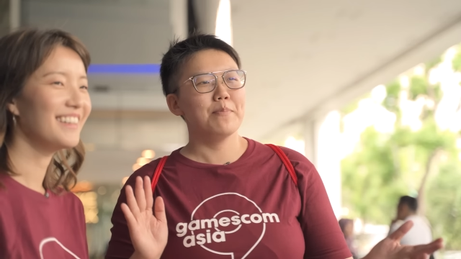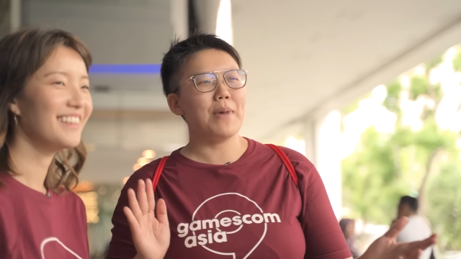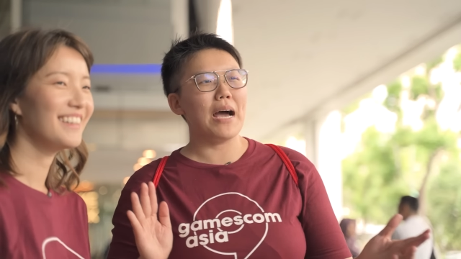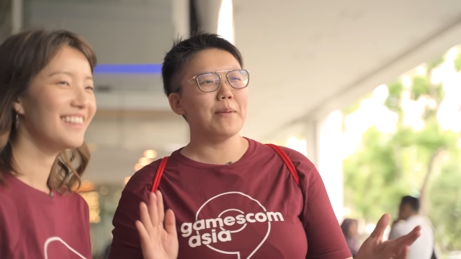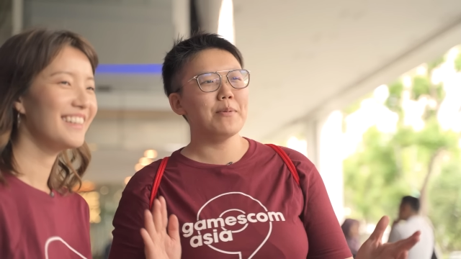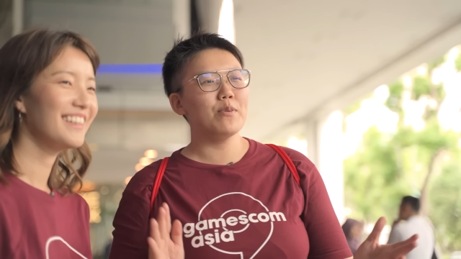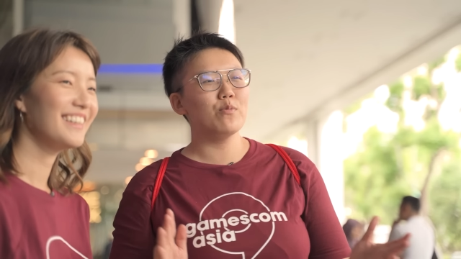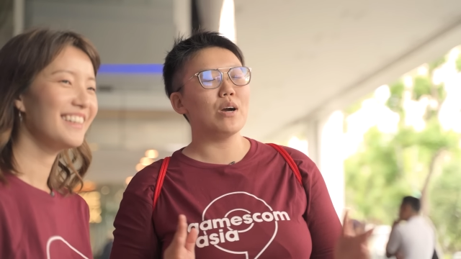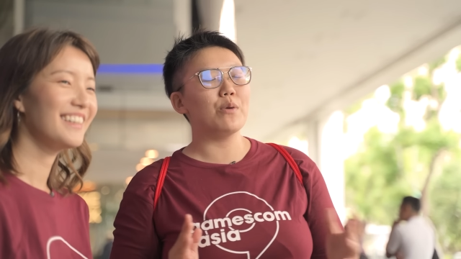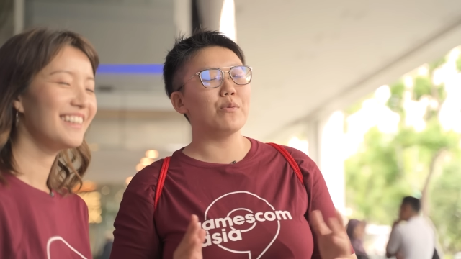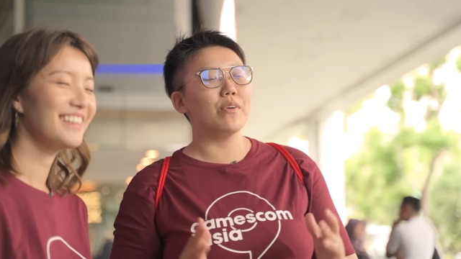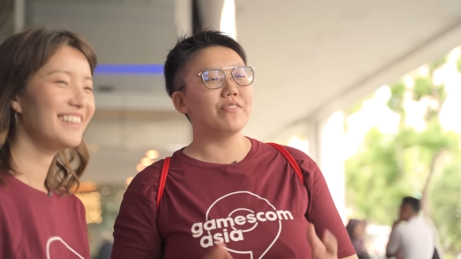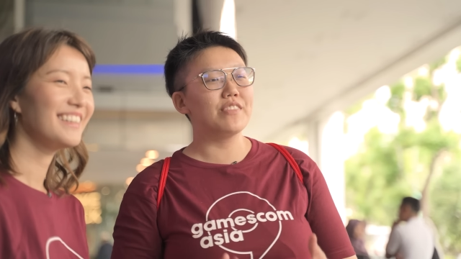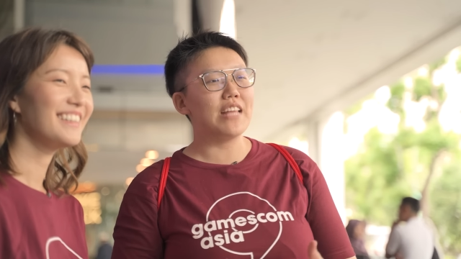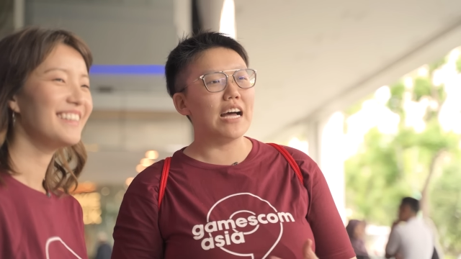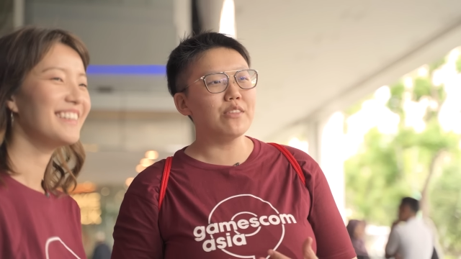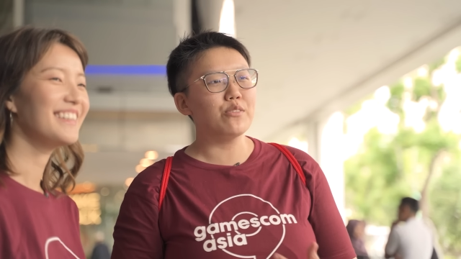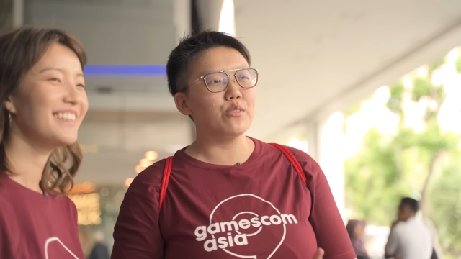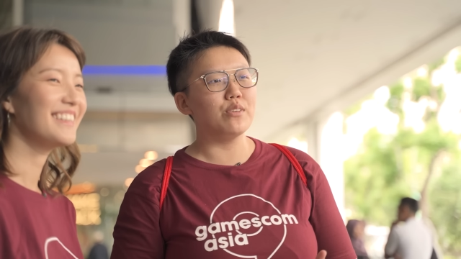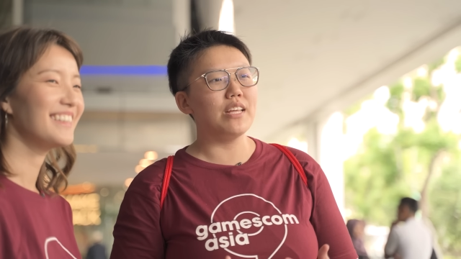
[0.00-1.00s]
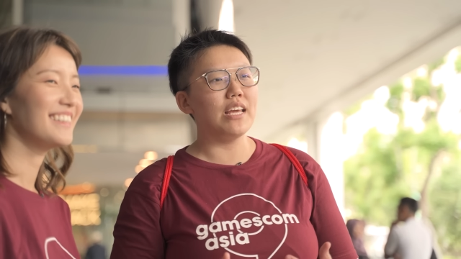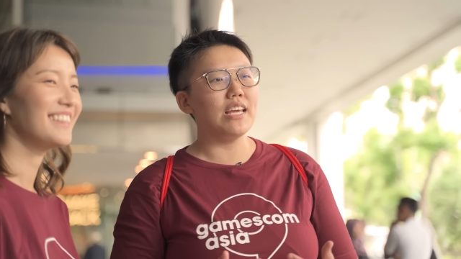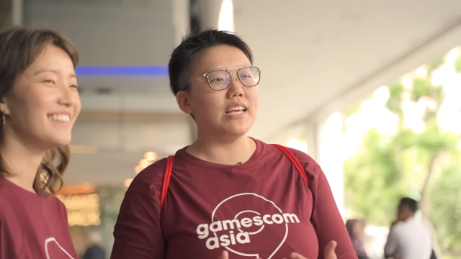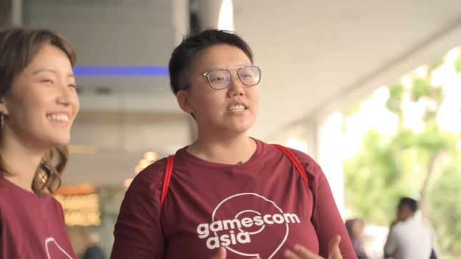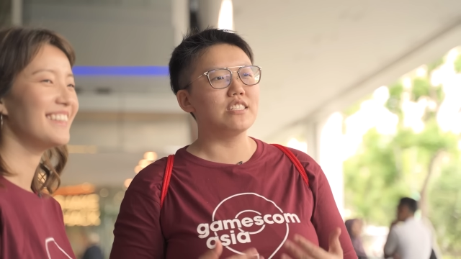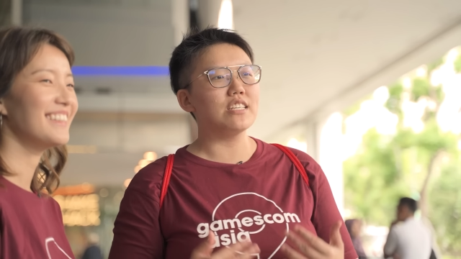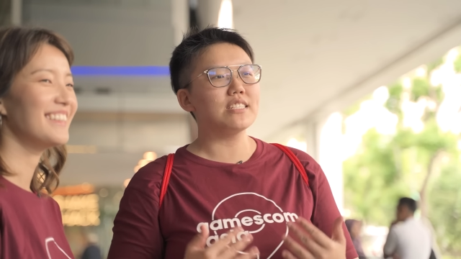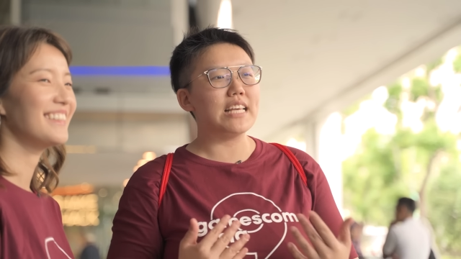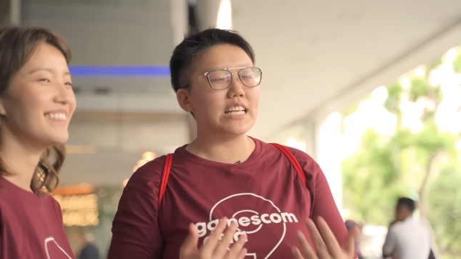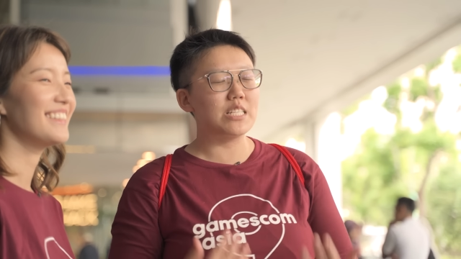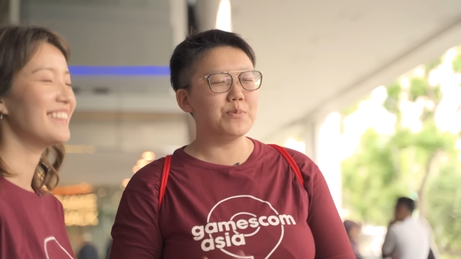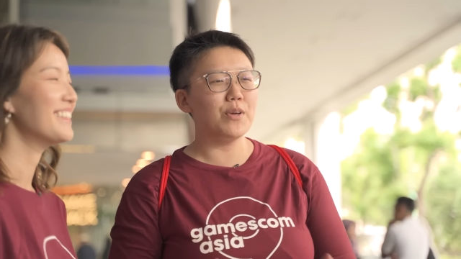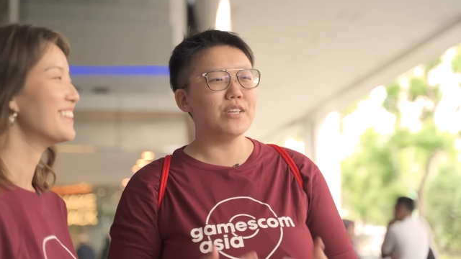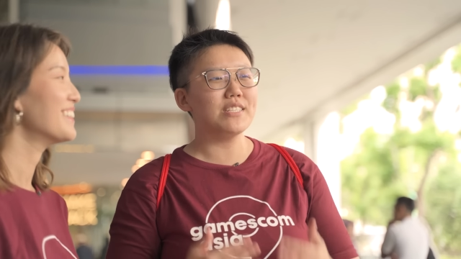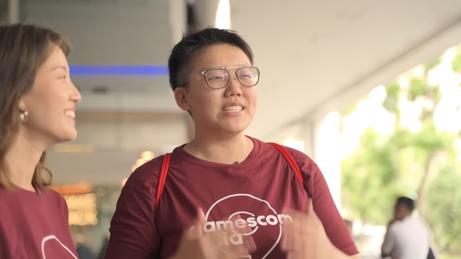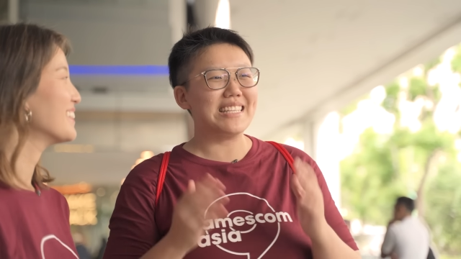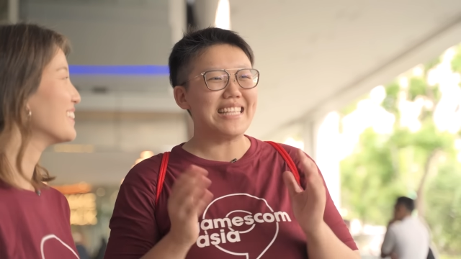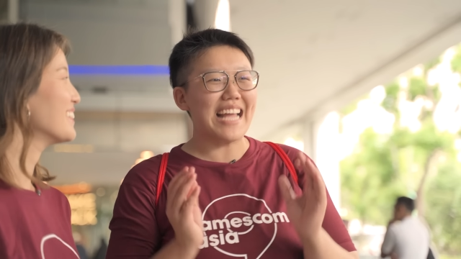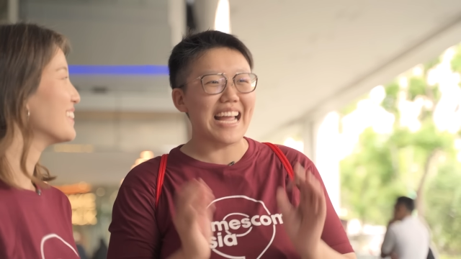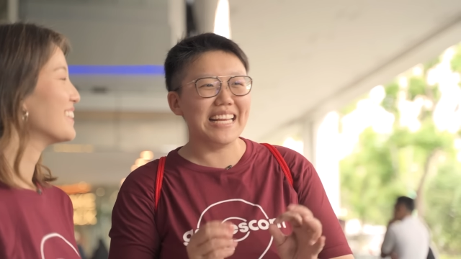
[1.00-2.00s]
Speaker 1: But I mean, what we've done today is just
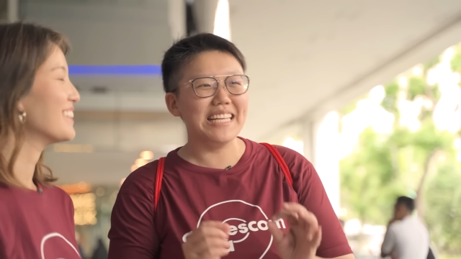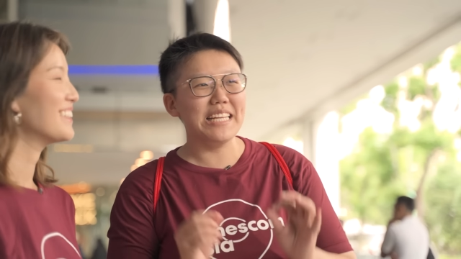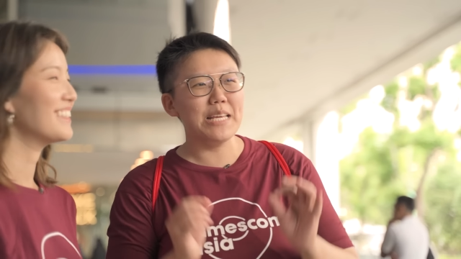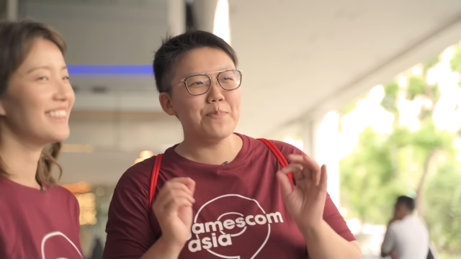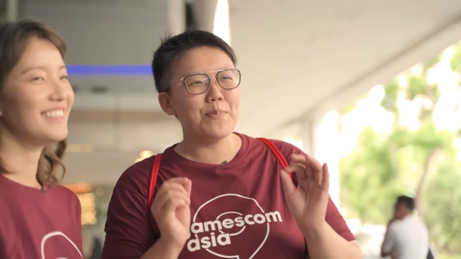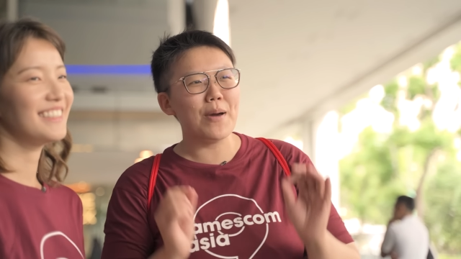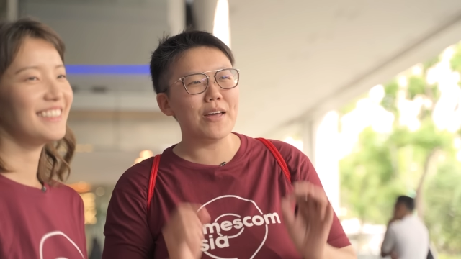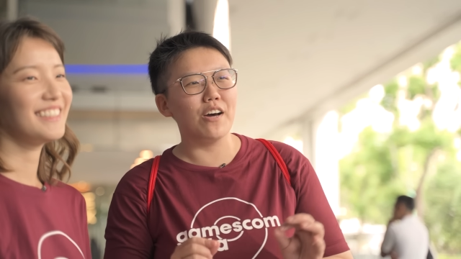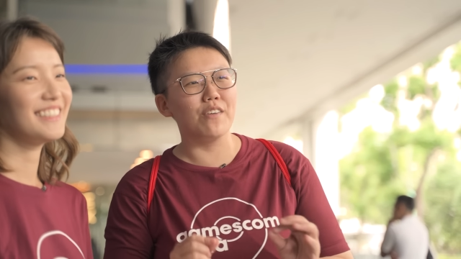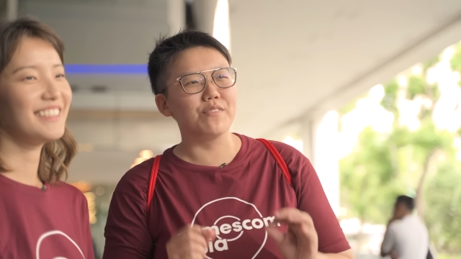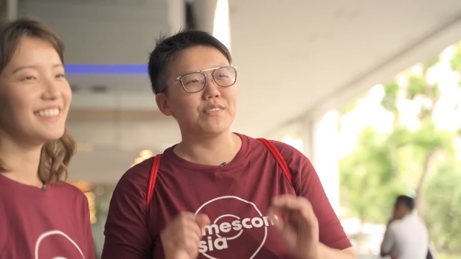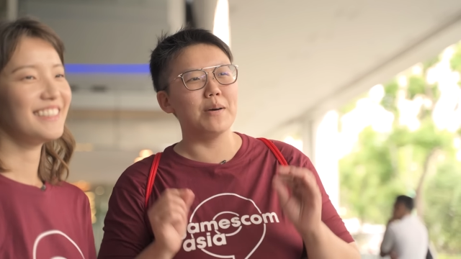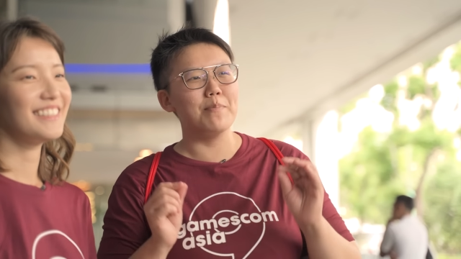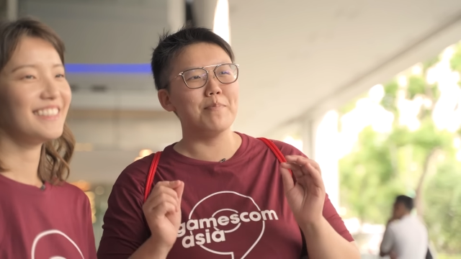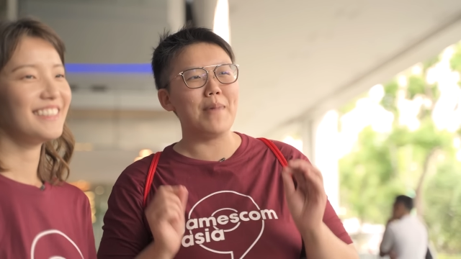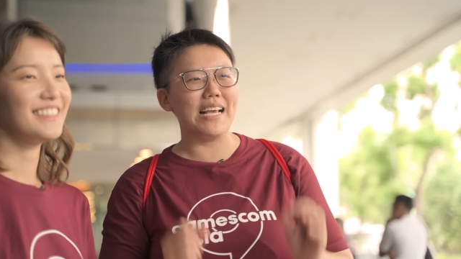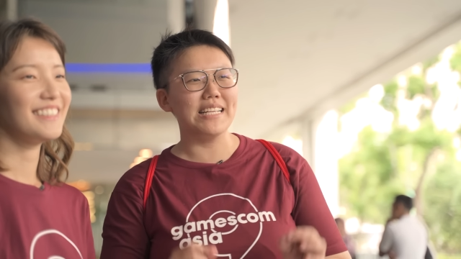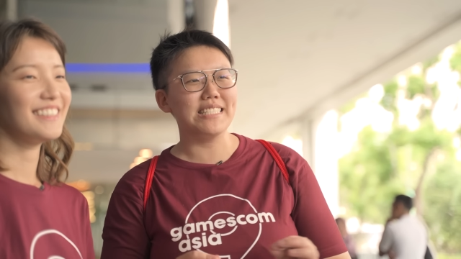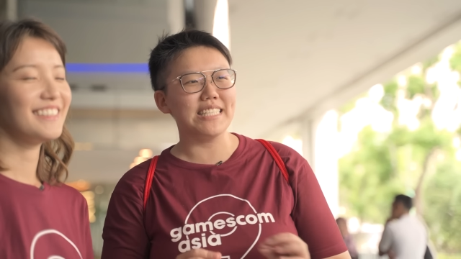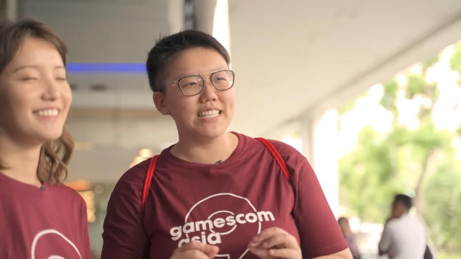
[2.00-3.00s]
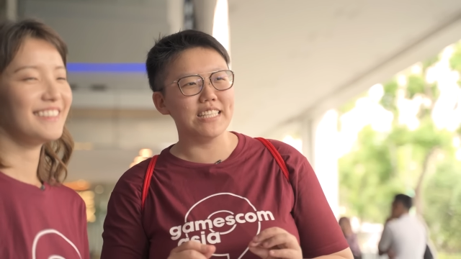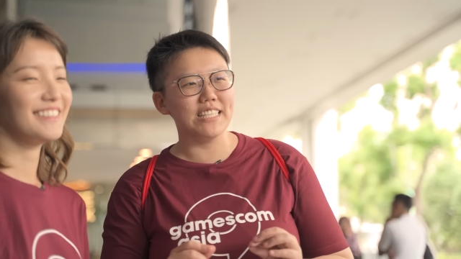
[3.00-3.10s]
experience a tiny part of the MICE